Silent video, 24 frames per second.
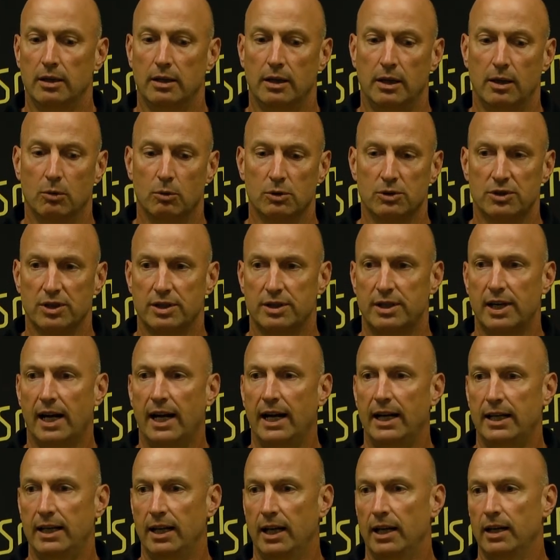It was a
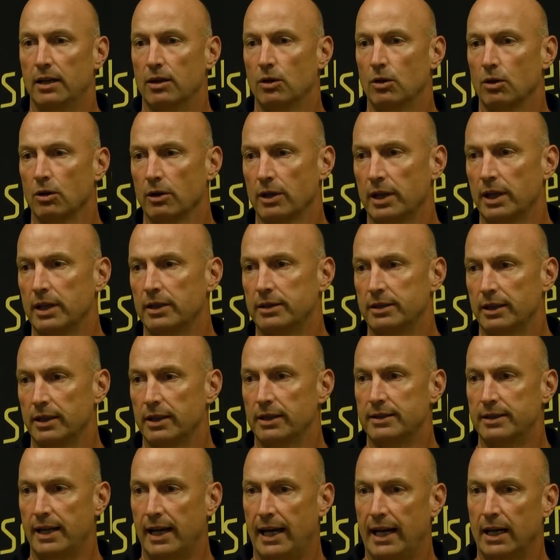tight end oriented
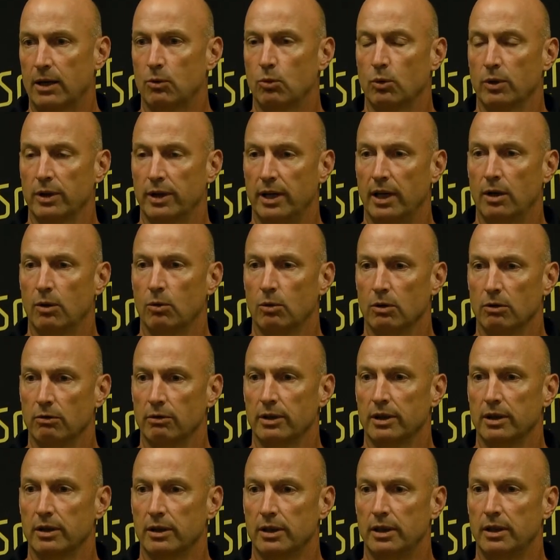attack where they were
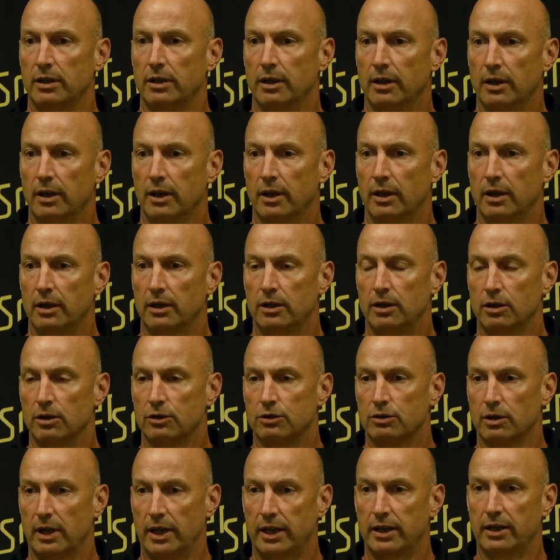really,
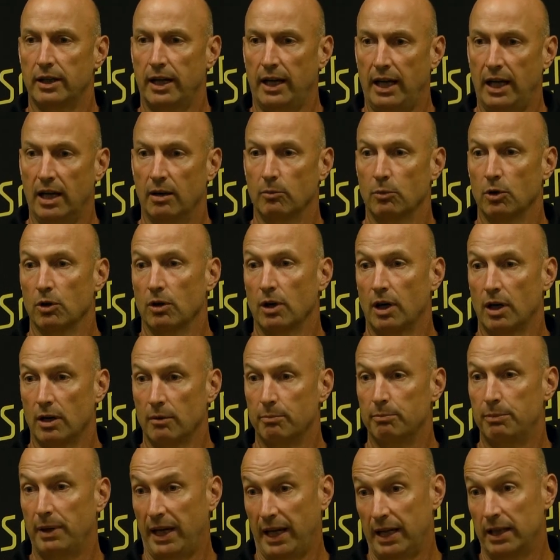trying to hammer our
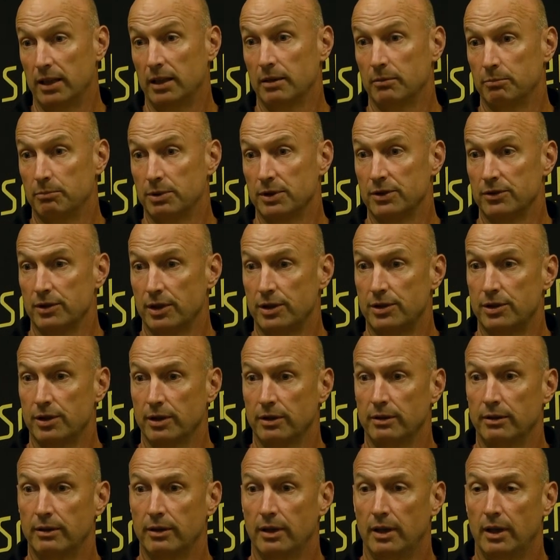banded
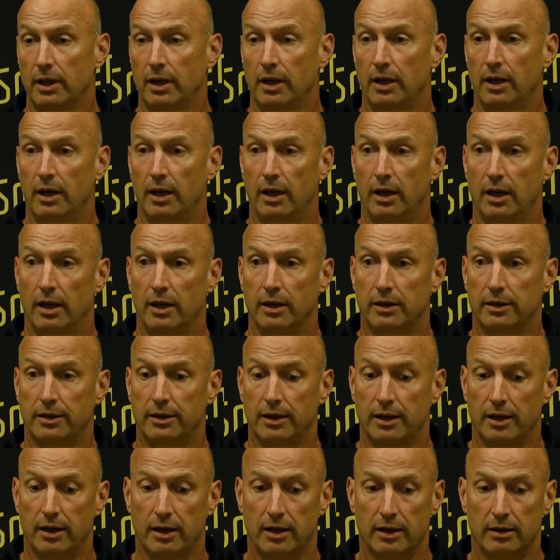position.
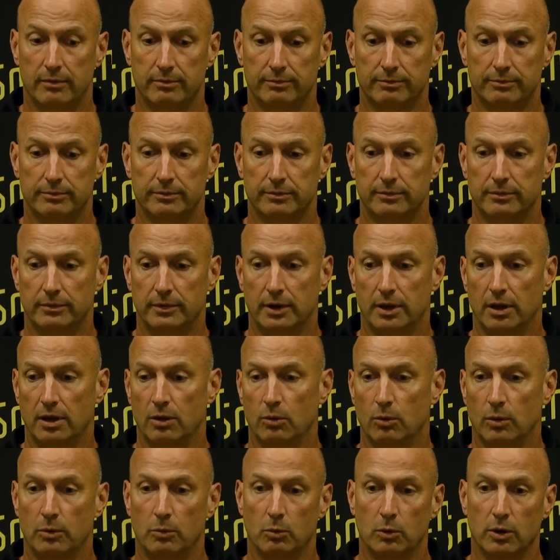And,
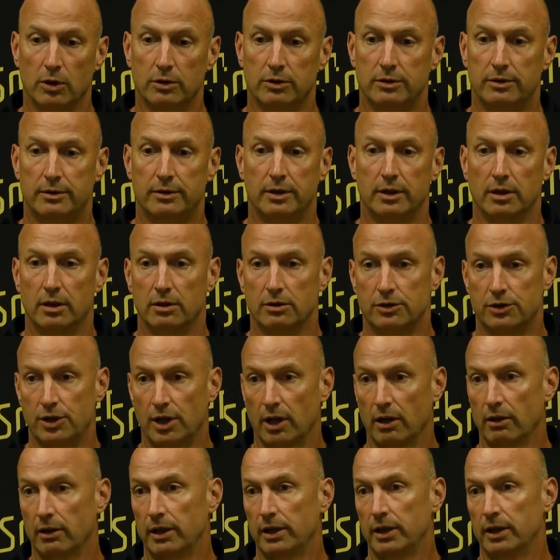when we're,
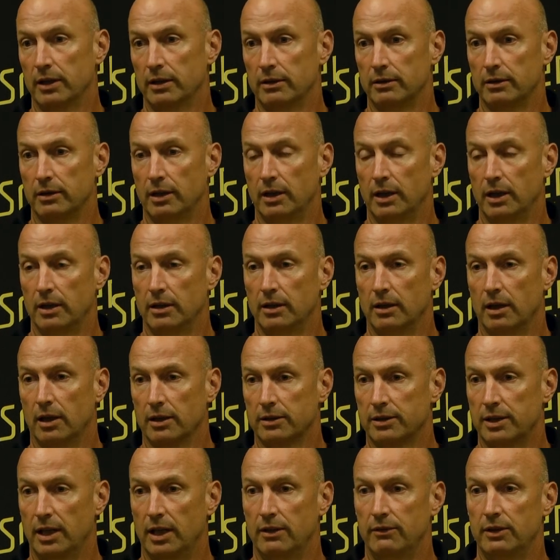Jerry and
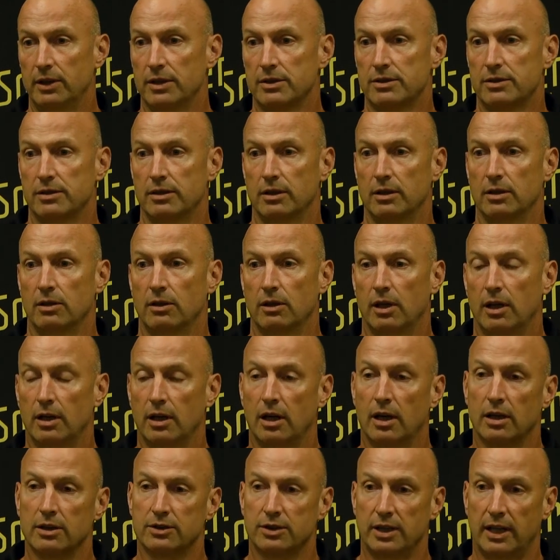Octavius,
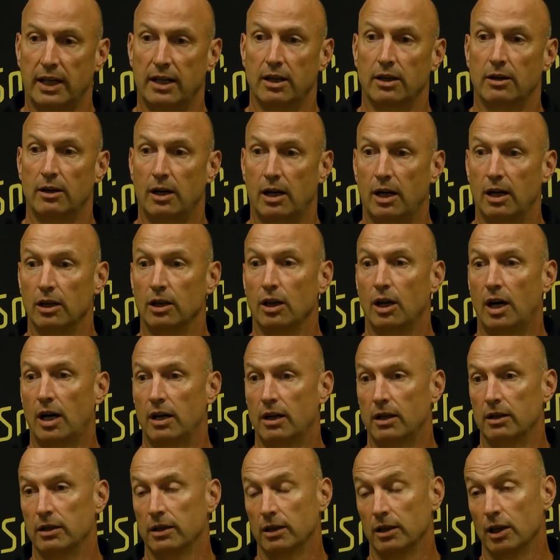Ox had a
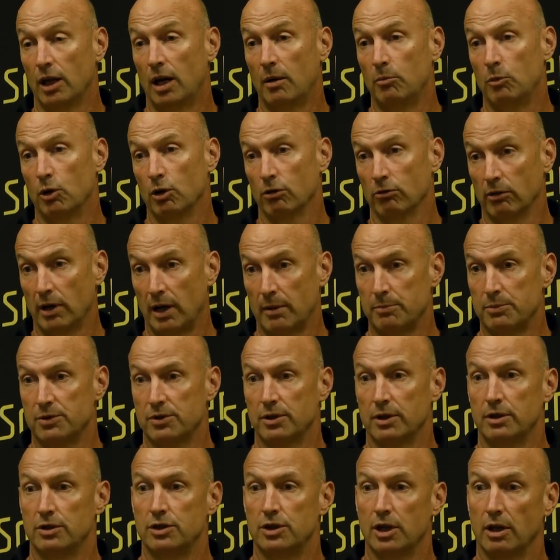lot more
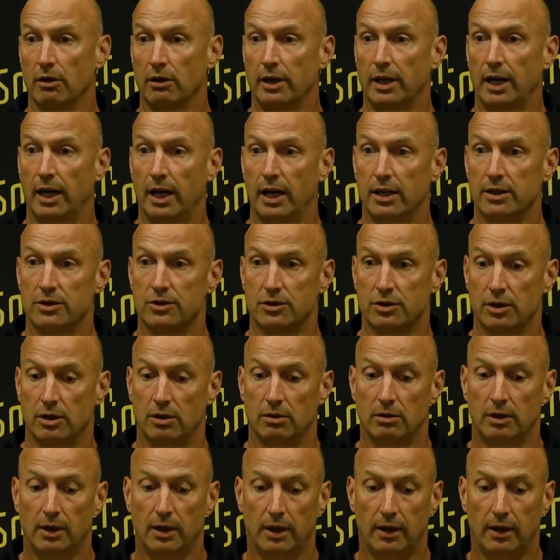reps than Jerry has. So,